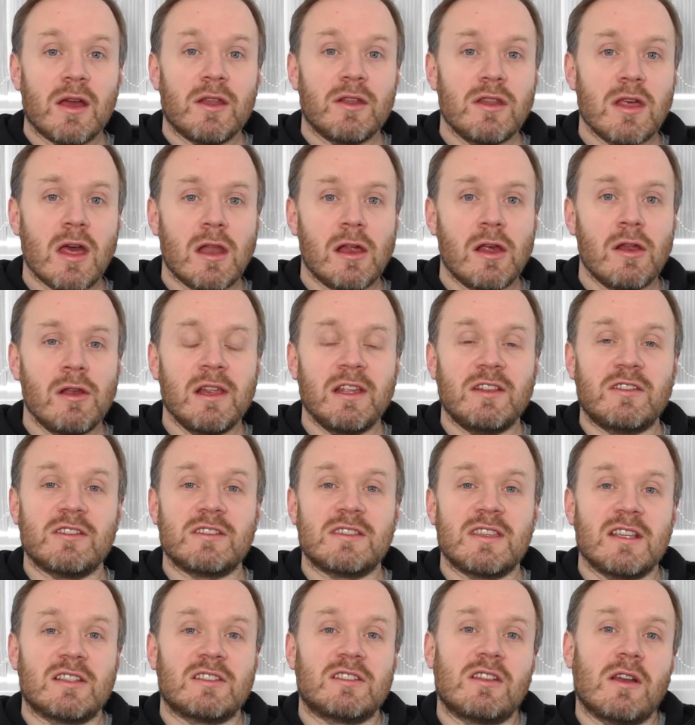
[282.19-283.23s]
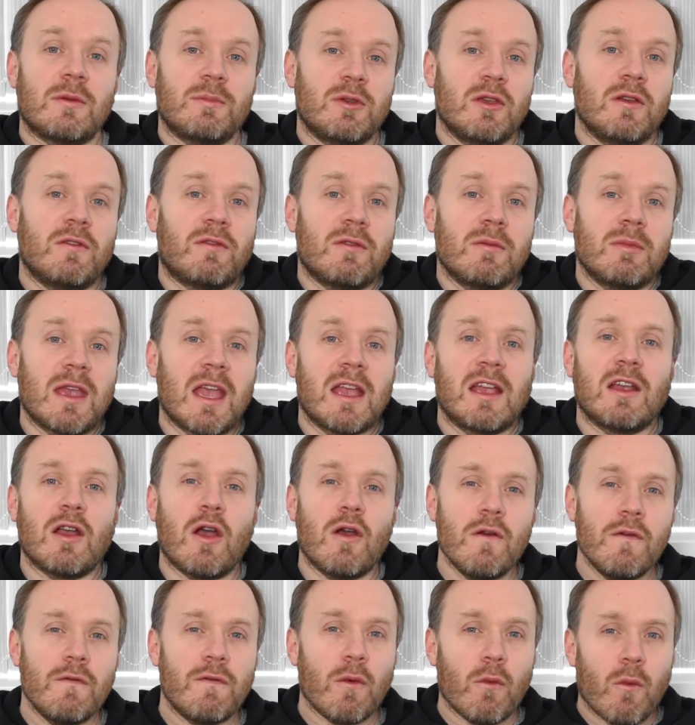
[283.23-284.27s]
Not only does this stop you from getting
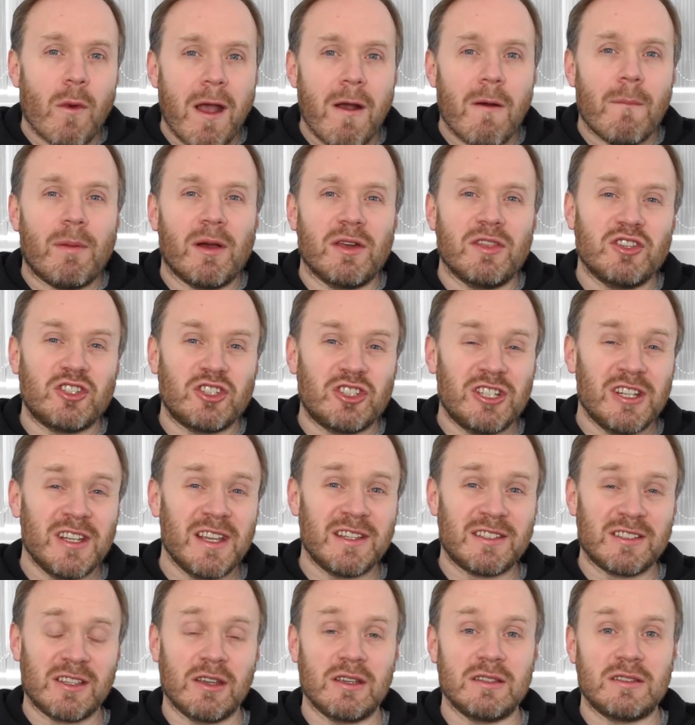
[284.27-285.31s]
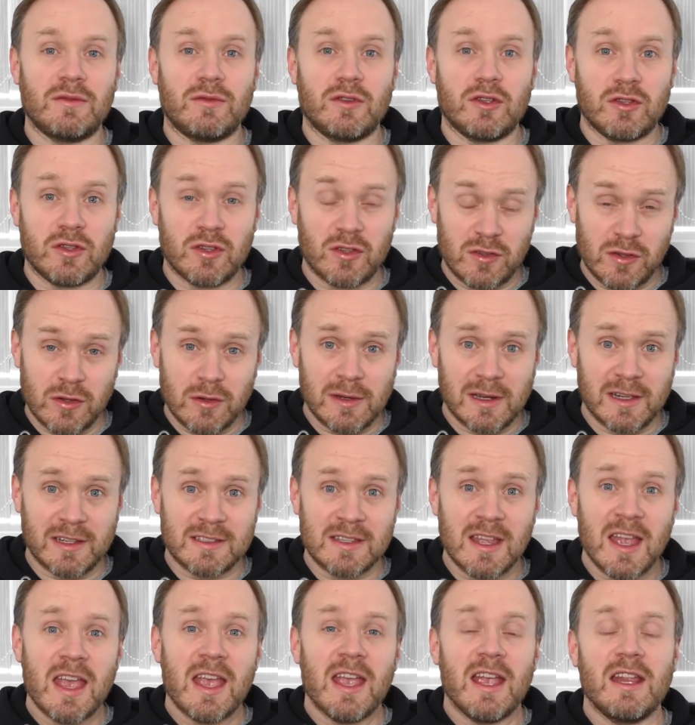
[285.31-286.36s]
overwhelmed by the sheer size of your to-do
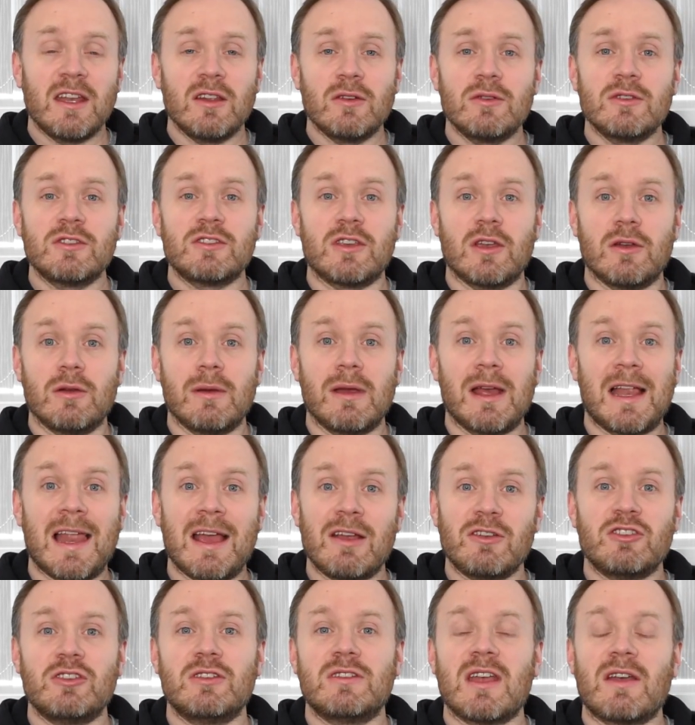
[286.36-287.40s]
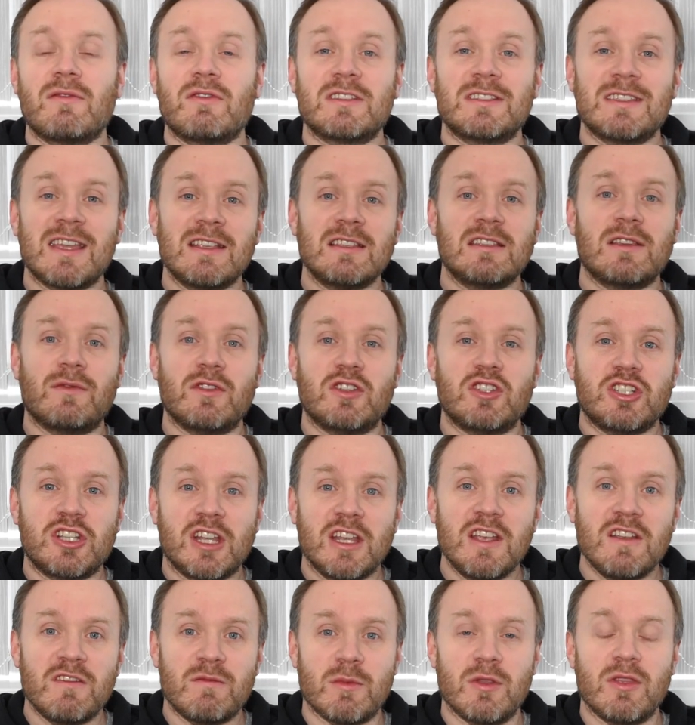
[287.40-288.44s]
list, it also allows you to have a sense of
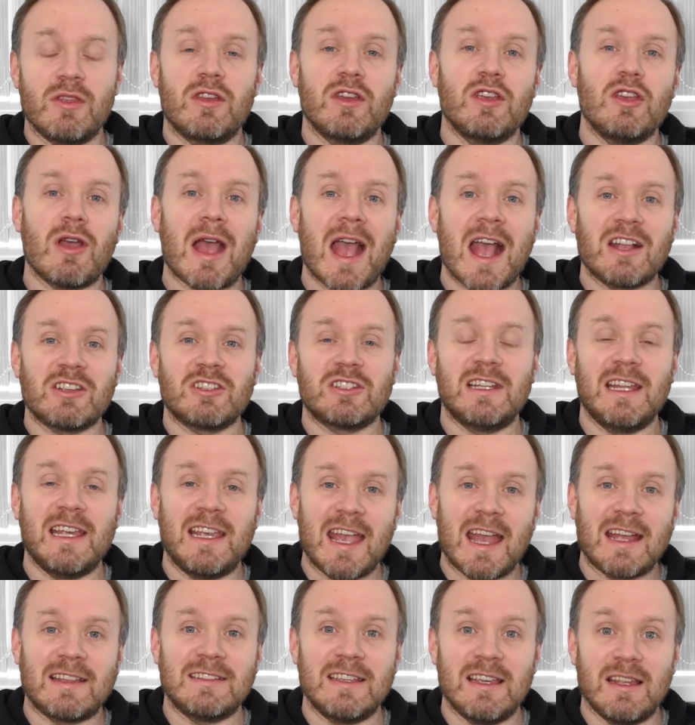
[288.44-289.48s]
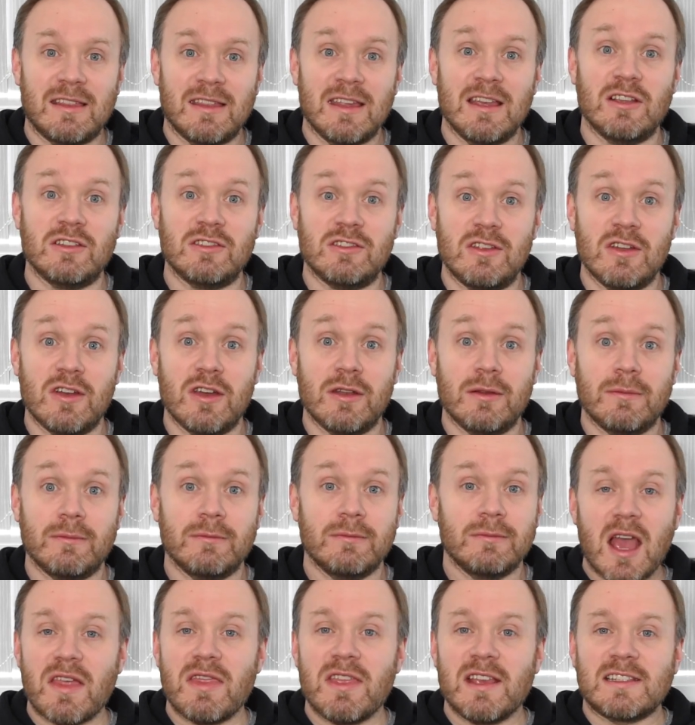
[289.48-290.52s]
achievement that you're actually getting things done.
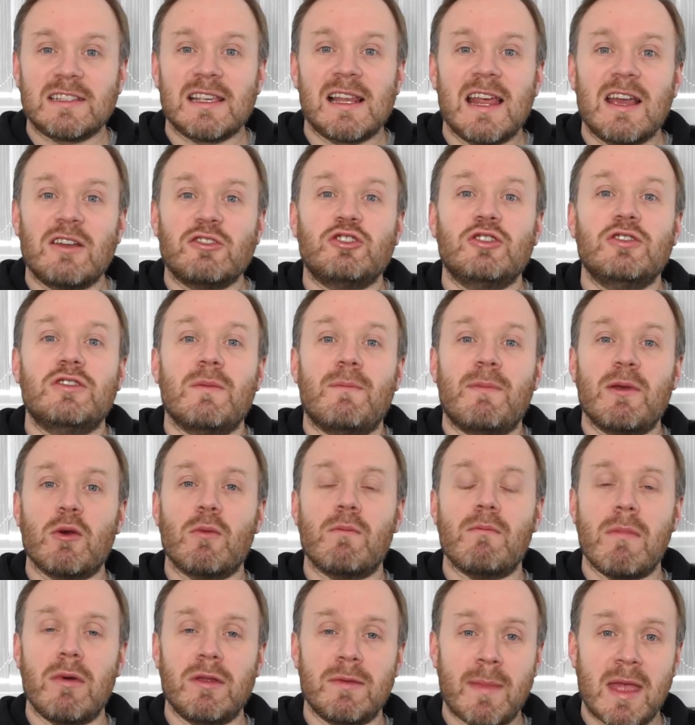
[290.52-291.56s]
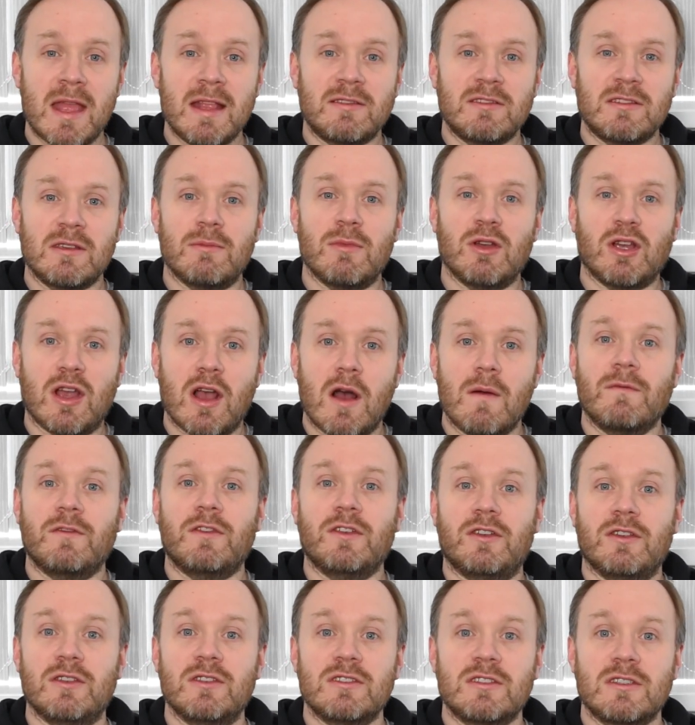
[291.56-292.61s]
And this allows you to build momentum and
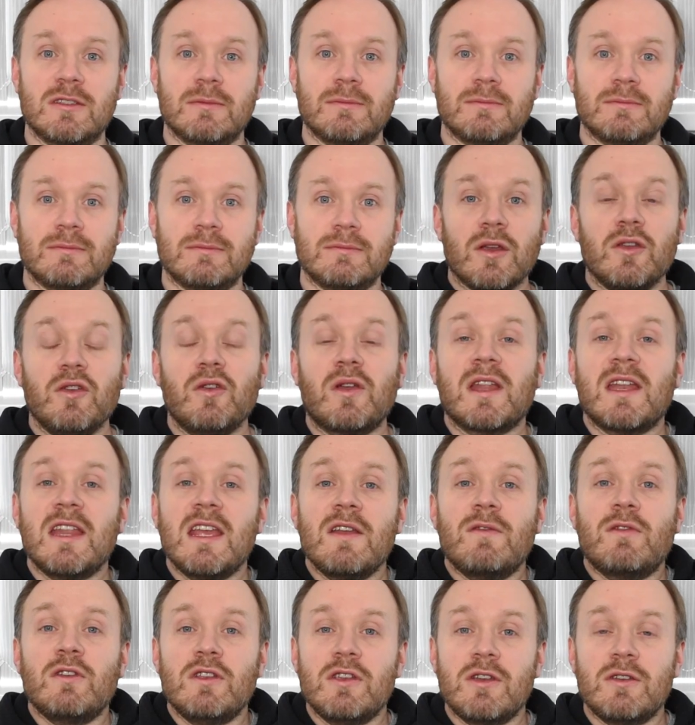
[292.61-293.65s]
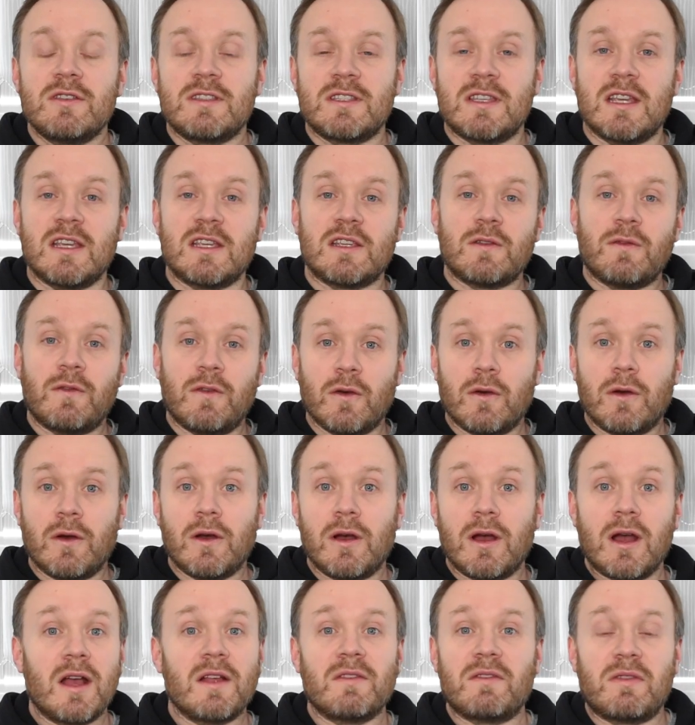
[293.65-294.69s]
confidence. You can even use this
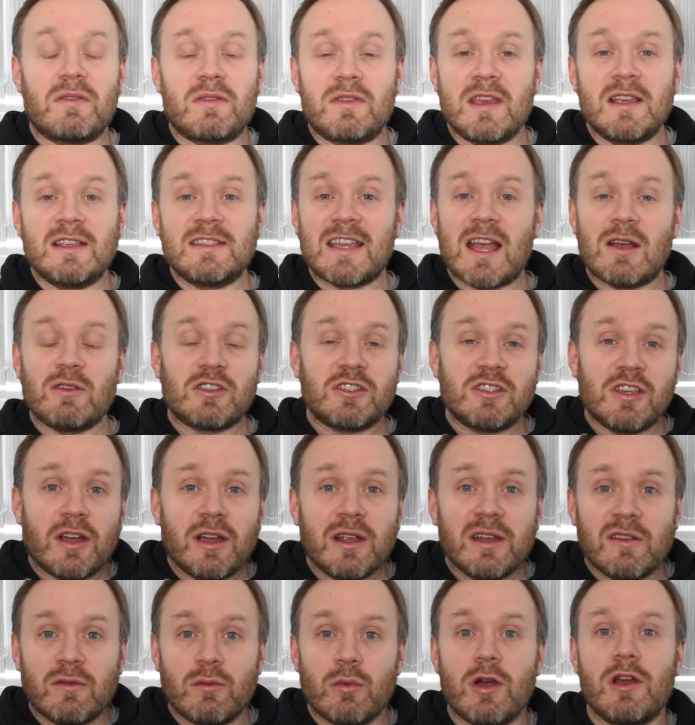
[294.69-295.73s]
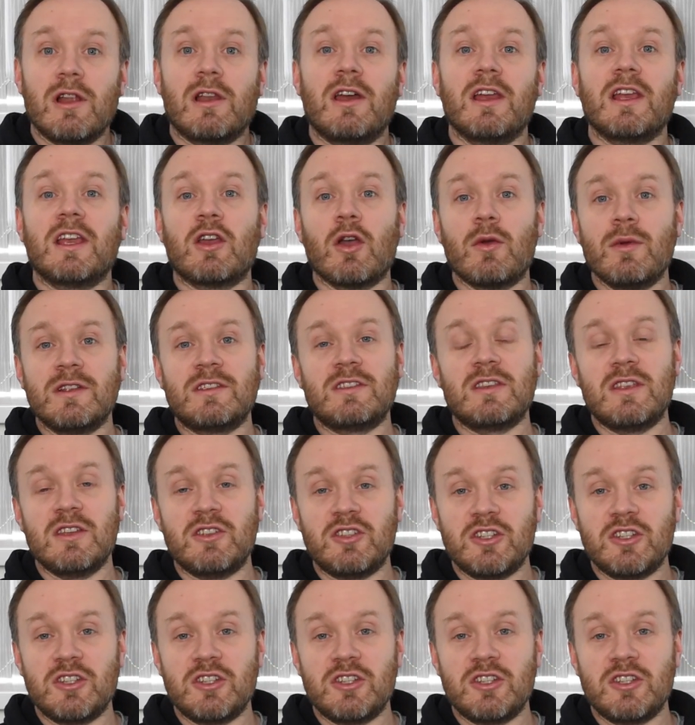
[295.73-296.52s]
for things outside of work, like going to the